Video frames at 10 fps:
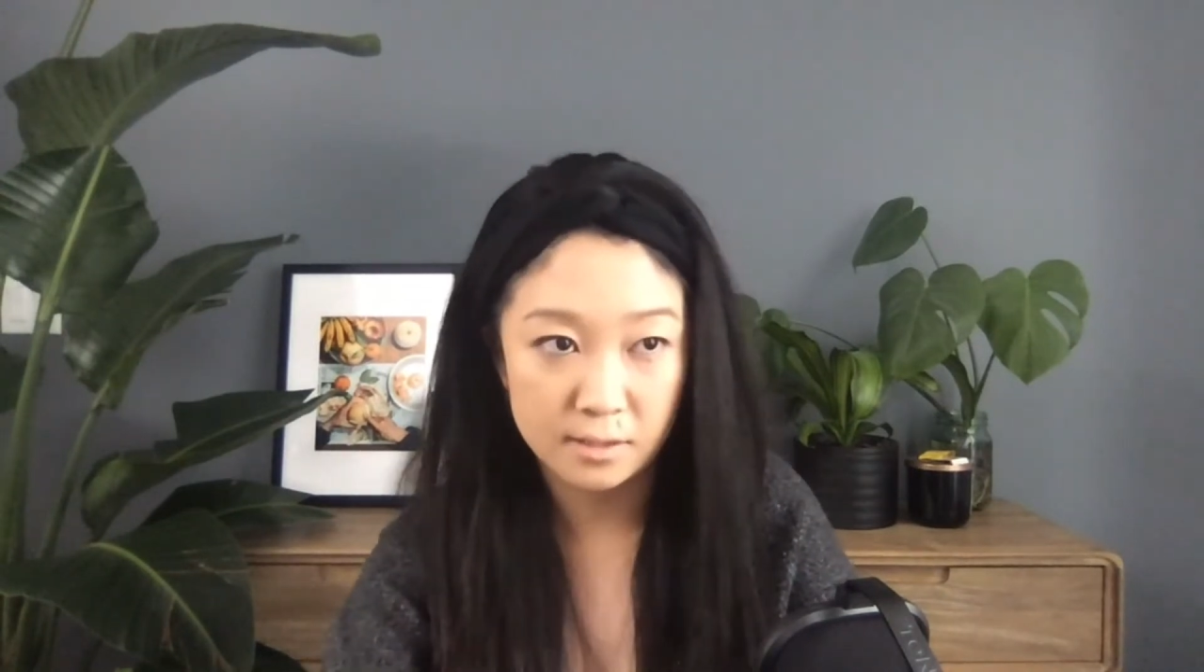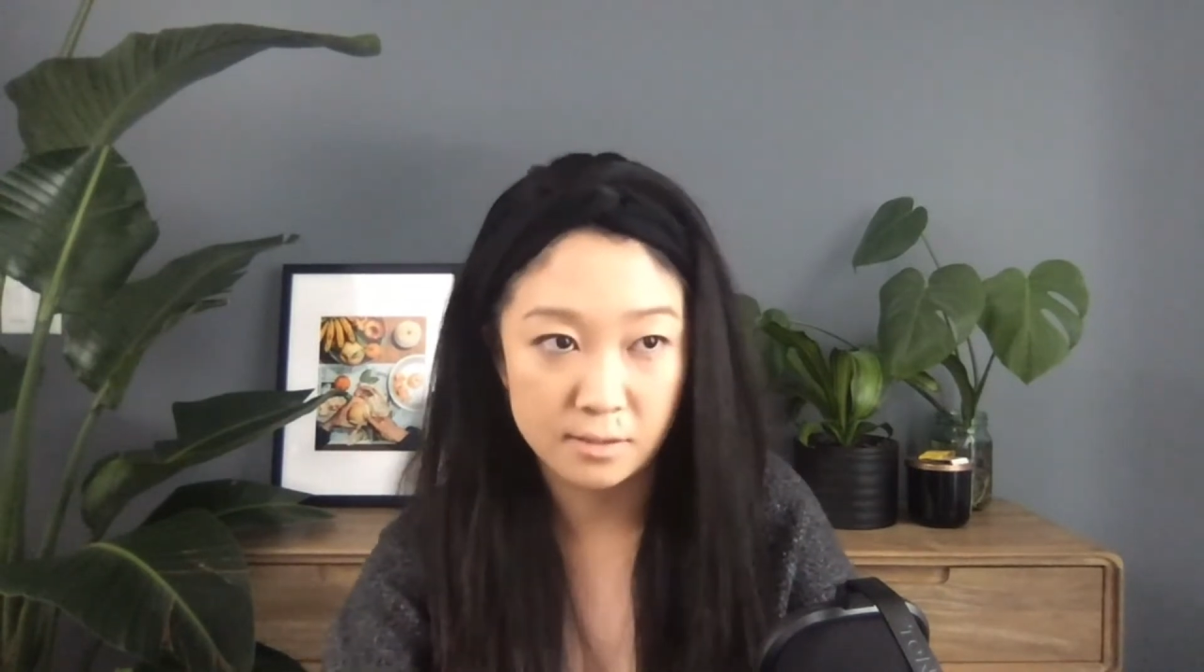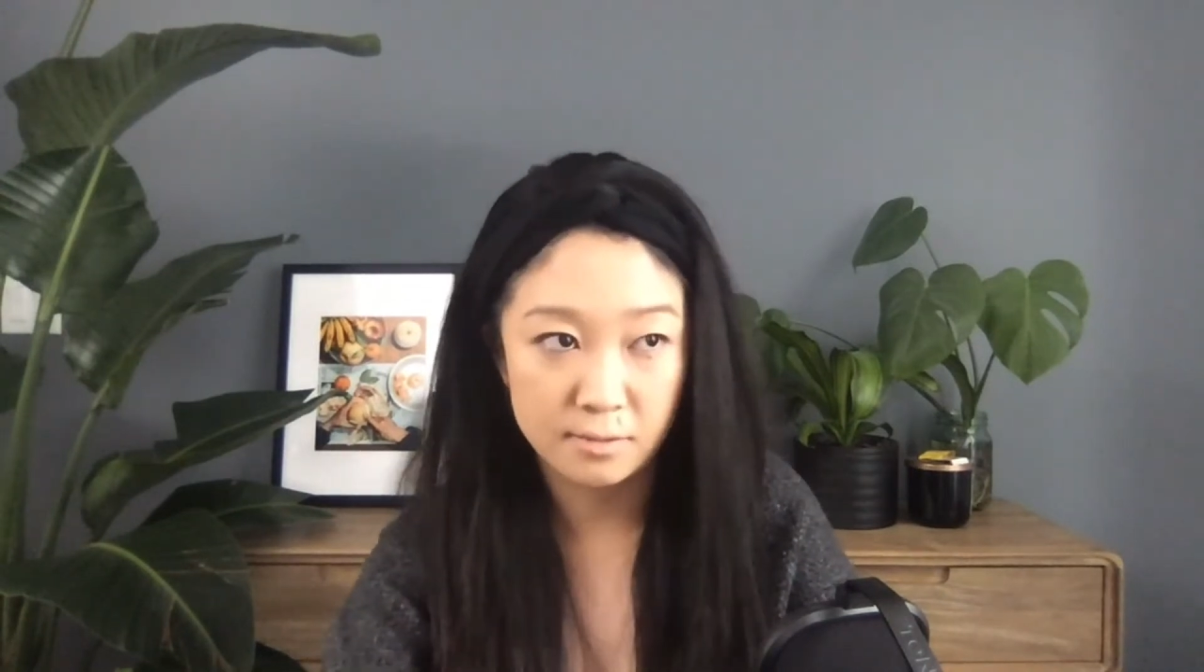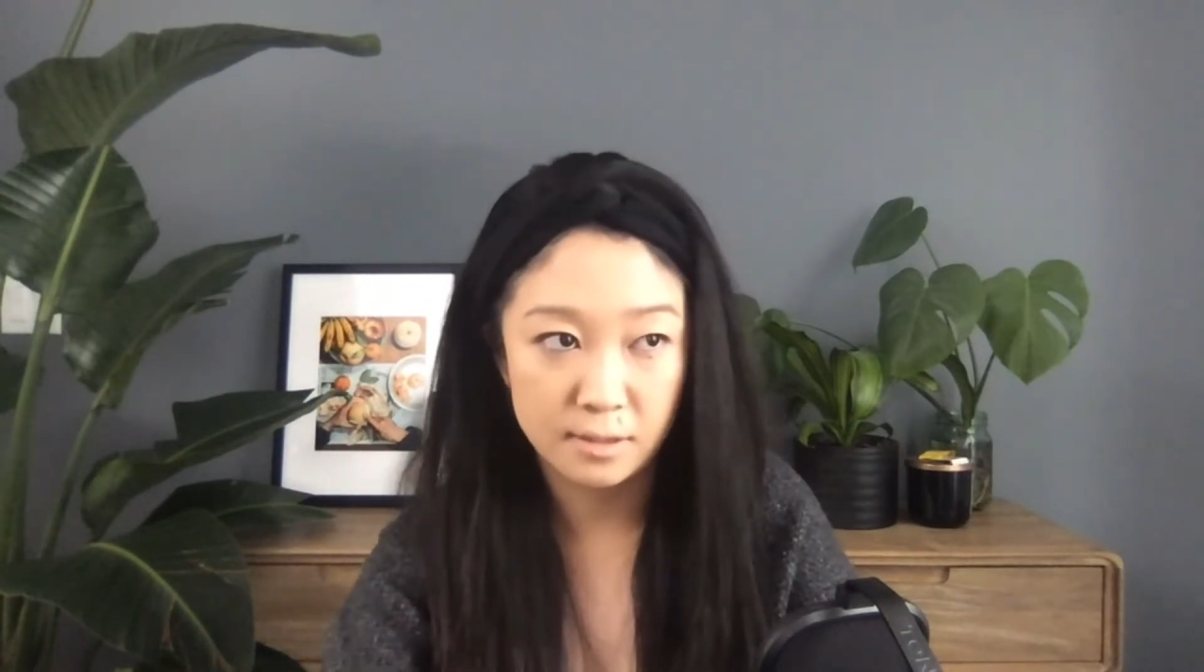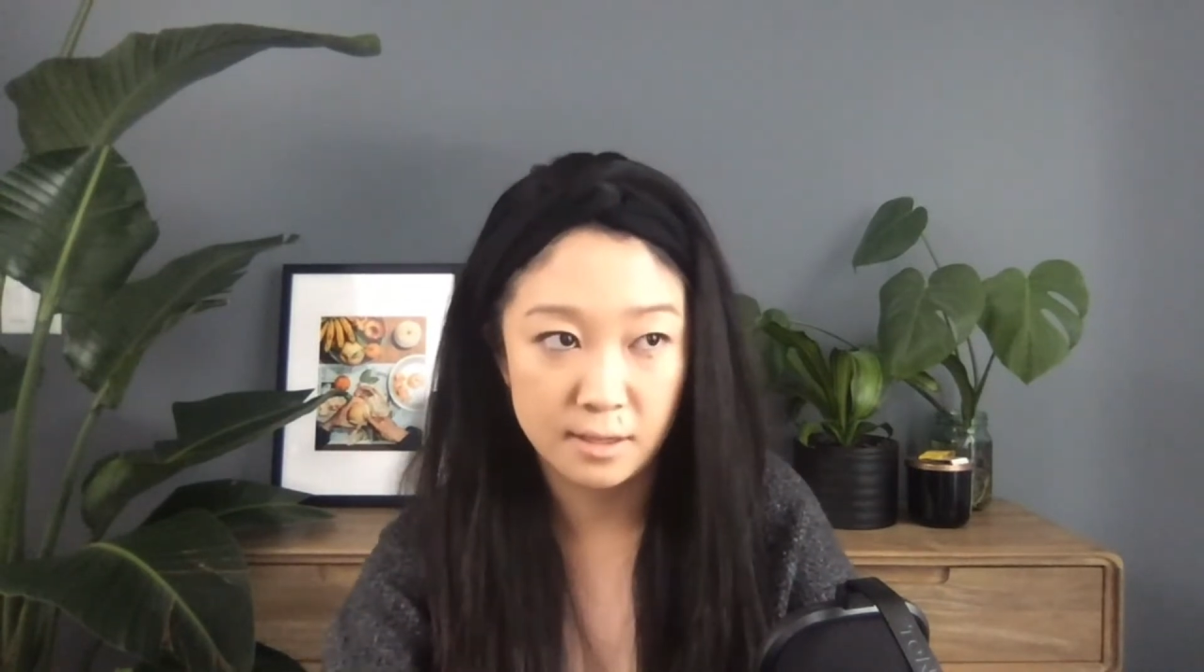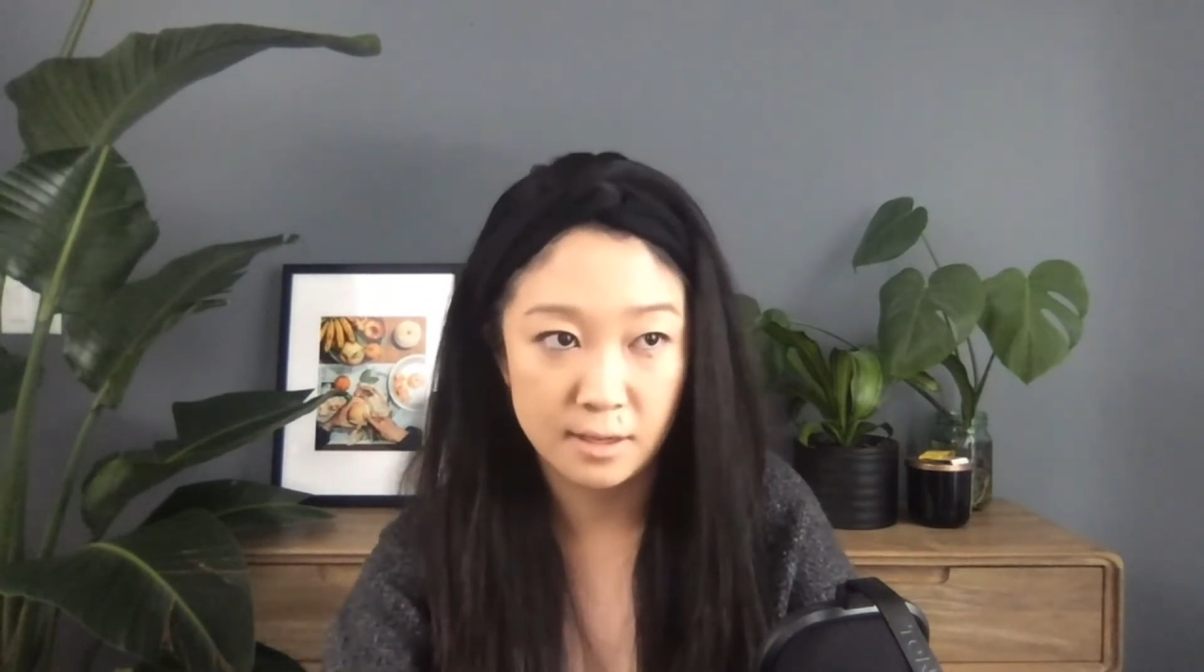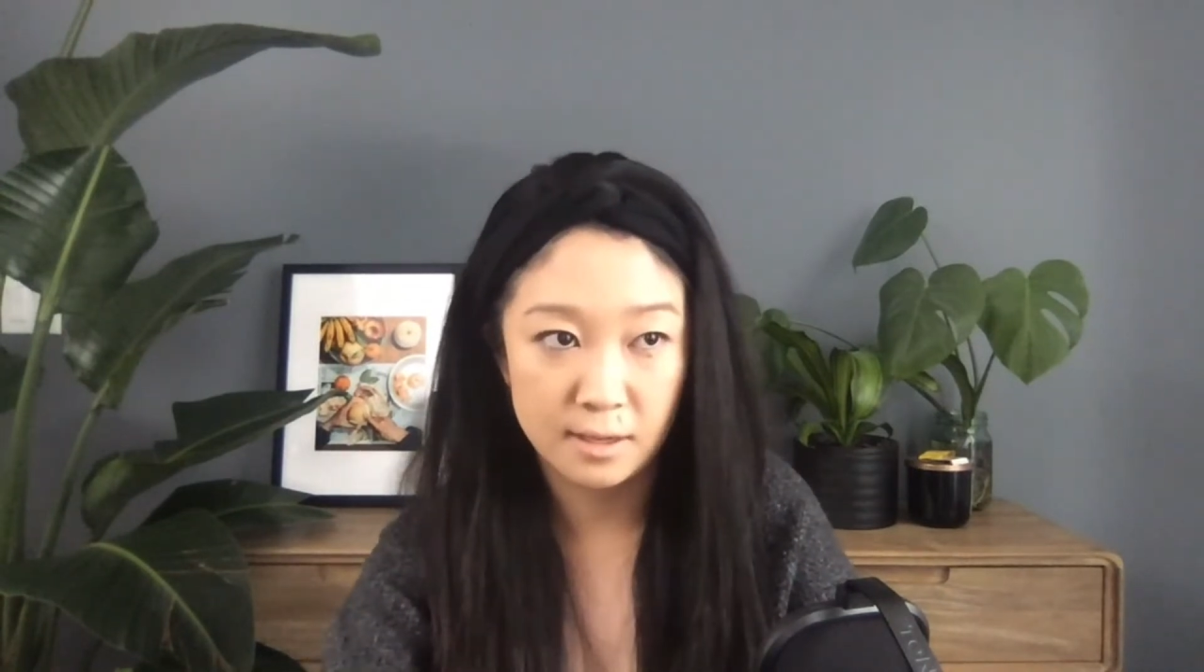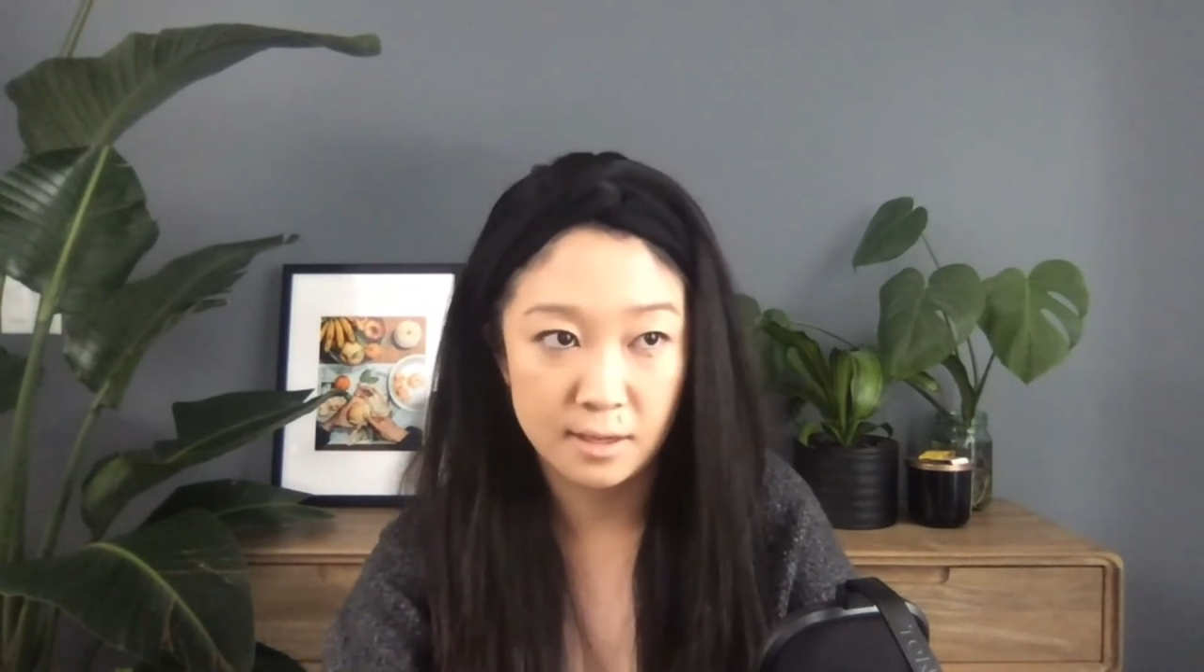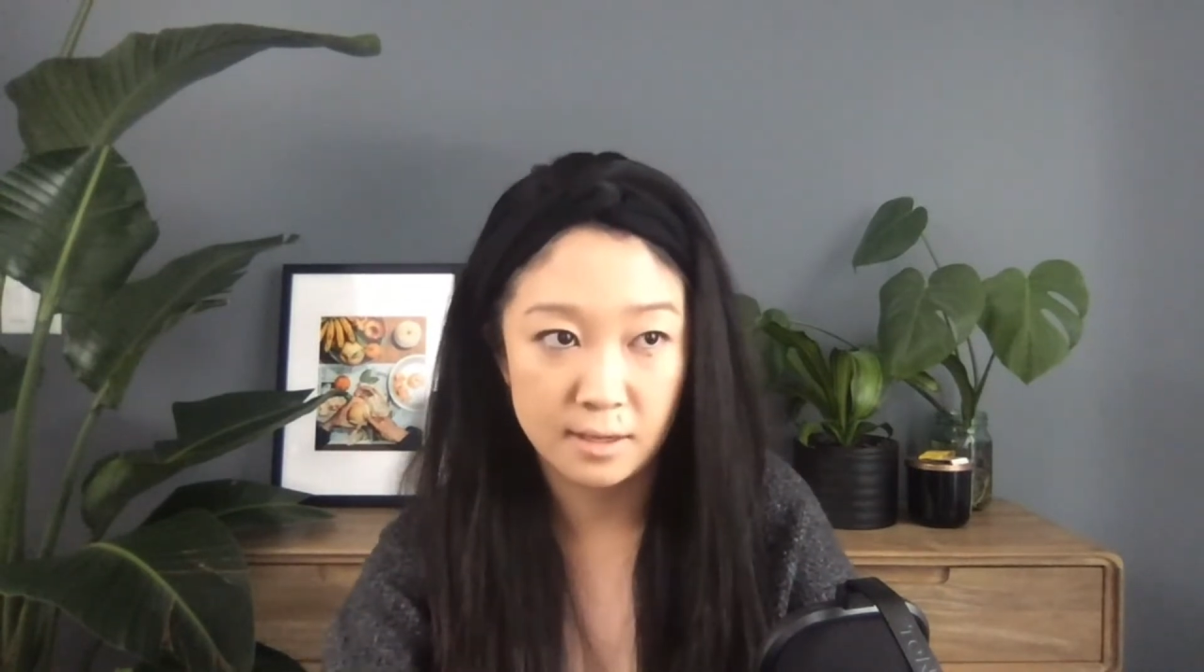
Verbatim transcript: to really